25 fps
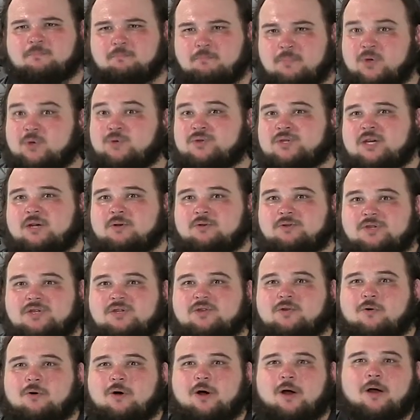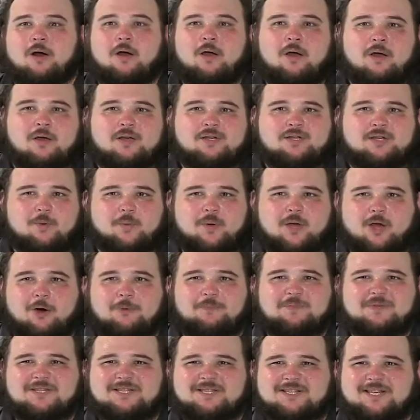musical score. So we
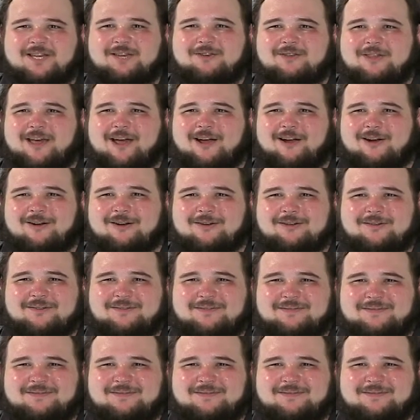hope to see you there.